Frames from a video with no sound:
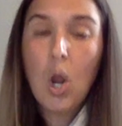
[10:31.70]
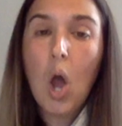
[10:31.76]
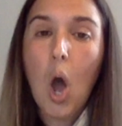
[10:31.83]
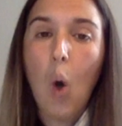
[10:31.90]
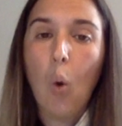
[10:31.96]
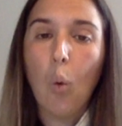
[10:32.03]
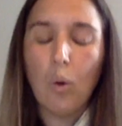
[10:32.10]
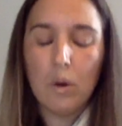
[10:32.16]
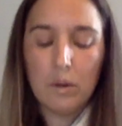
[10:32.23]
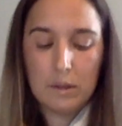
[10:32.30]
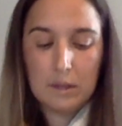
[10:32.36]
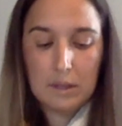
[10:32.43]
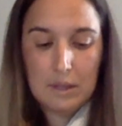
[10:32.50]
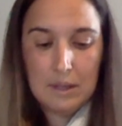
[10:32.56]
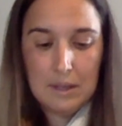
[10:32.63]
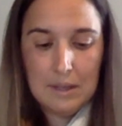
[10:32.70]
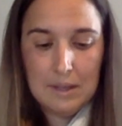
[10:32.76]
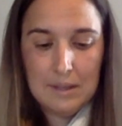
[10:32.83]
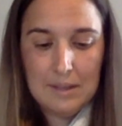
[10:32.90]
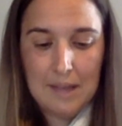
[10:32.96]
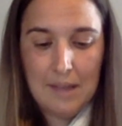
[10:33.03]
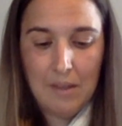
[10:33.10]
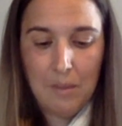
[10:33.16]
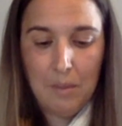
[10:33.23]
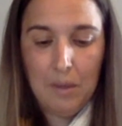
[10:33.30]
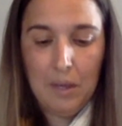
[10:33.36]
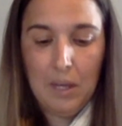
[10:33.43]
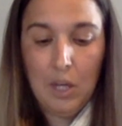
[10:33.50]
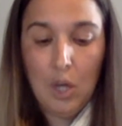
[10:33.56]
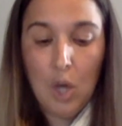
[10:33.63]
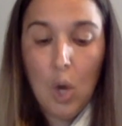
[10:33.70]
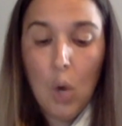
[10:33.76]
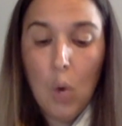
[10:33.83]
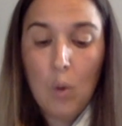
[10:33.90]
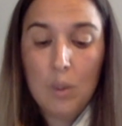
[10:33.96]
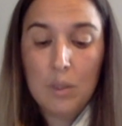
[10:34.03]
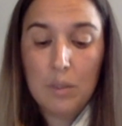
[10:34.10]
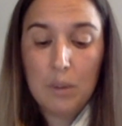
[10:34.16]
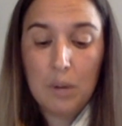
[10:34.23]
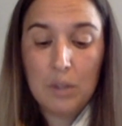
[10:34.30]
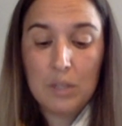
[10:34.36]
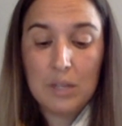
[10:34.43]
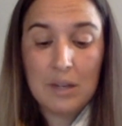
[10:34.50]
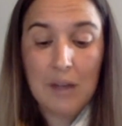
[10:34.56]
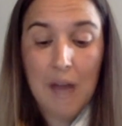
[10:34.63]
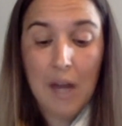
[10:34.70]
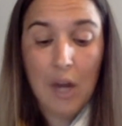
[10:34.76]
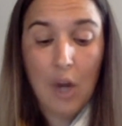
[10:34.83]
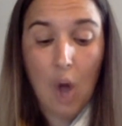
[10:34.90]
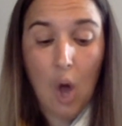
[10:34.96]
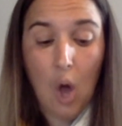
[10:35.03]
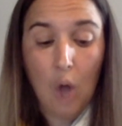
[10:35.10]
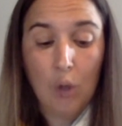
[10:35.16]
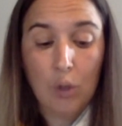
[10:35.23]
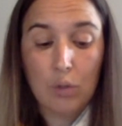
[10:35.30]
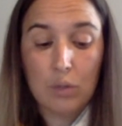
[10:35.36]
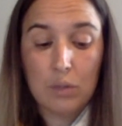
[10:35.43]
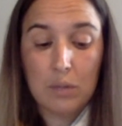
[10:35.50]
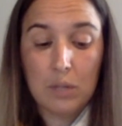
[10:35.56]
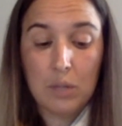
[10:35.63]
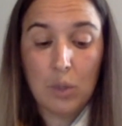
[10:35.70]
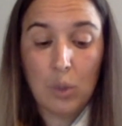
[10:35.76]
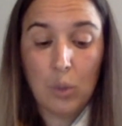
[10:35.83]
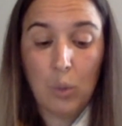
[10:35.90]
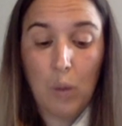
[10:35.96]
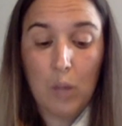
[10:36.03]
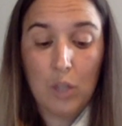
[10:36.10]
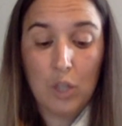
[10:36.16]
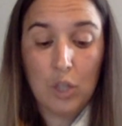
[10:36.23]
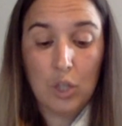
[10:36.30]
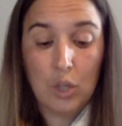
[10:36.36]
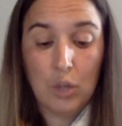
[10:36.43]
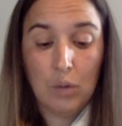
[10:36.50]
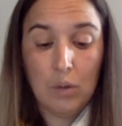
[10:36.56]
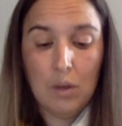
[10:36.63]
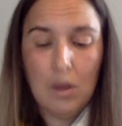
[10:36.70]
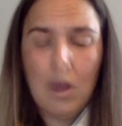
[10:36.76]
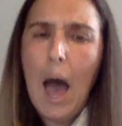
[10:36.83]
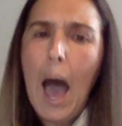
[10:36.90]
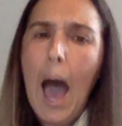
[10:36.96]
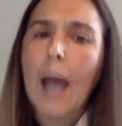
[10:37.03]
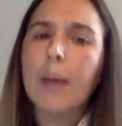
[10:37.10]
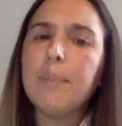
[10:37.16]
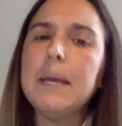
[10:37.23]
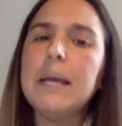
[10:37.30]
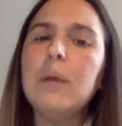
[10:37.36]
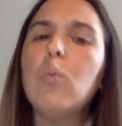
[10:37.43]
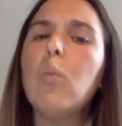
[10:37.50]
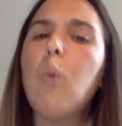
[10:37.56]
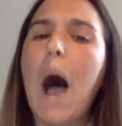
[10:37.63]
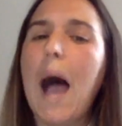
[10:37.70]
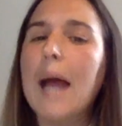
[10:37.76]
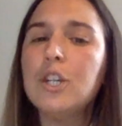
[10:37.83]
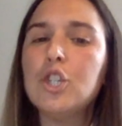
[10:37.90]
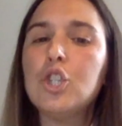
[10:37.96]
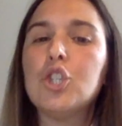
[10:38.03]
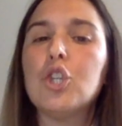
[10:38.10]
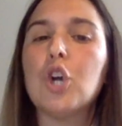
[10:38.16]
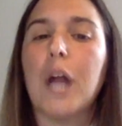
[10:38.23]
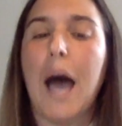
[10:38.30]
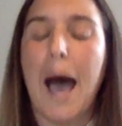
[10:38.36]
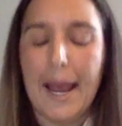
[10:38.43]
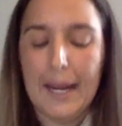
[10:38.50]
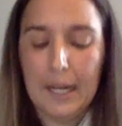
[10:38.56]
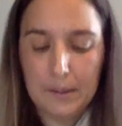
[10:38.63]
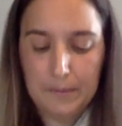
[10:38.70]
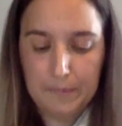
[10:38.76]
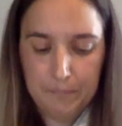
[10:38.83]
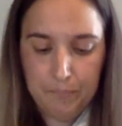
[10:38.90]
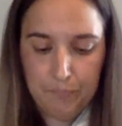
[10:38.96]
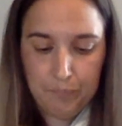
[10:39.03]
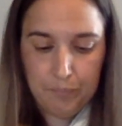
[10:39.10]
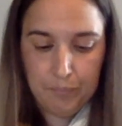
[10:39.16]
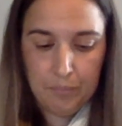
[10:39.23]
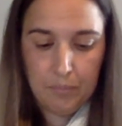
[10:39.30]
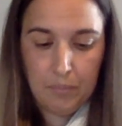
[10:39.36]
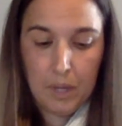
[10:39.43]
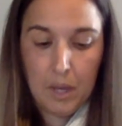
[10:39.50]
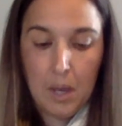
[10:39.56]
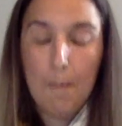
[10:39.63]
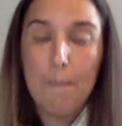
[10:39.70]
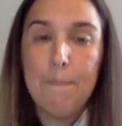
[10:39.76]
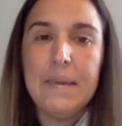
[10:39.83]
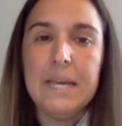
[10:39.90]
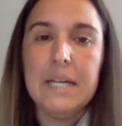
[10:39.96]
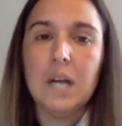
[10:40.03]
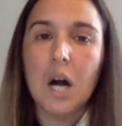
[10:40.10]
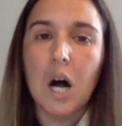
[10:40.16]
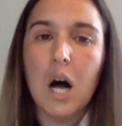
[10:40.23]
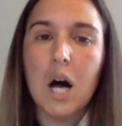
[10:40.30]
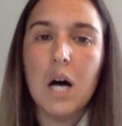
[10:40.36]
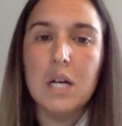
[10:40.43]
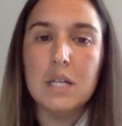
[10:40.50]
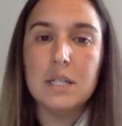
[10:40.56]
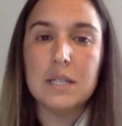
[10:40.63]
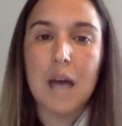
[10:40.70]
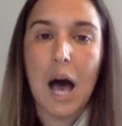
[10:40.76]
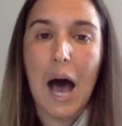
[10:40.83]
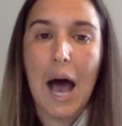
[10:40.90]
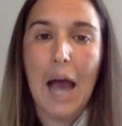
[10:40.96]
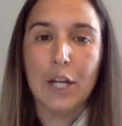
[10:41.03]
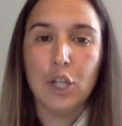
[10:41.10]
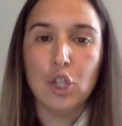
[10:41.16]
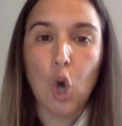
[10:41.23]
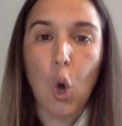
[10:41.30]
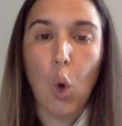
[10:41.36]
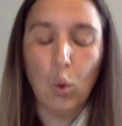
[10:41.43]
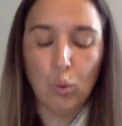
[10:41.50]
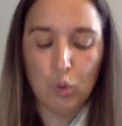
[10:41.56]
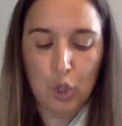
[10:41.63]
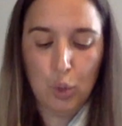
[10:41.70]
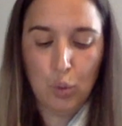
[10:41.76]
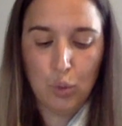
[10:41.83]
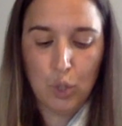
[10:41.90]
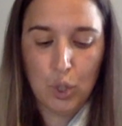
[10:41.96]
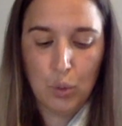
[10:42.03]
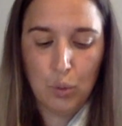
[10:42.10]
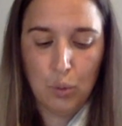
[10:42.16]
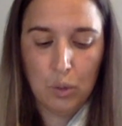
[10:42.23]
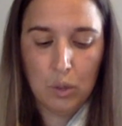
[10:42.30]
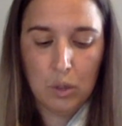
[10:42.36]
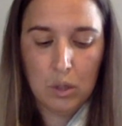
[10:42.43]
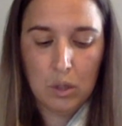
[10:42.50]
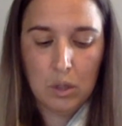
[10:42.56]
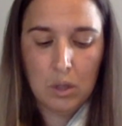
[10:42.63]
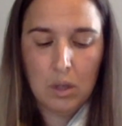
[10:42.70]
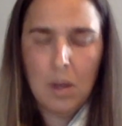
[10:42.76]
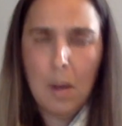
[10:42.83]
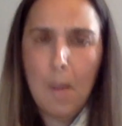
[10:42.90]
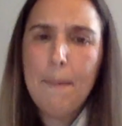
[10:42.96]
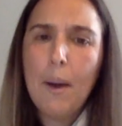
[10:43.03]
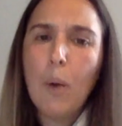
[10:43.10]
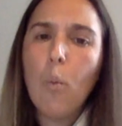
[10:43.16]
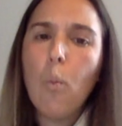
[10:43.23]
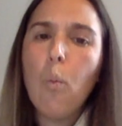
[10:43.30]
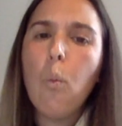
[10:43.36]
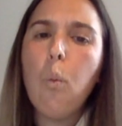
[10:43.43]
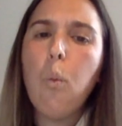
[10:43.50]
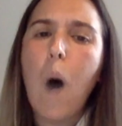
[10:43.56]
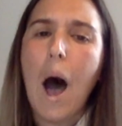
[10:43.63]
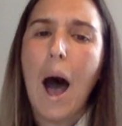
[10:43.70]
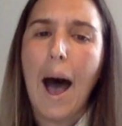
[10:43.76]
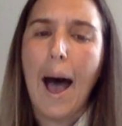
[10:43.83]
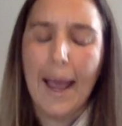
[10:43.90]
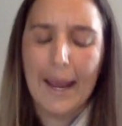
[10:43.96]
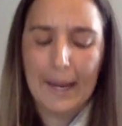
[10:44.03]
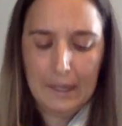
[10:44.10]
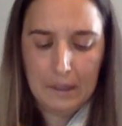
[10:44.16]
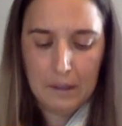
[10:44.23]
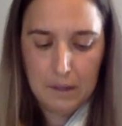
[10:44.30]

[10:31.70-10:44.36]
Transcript: "No," said the pea, who was a person not at all used to being told what to do. "I mean, why should I?" "Because I told you to." "But why?"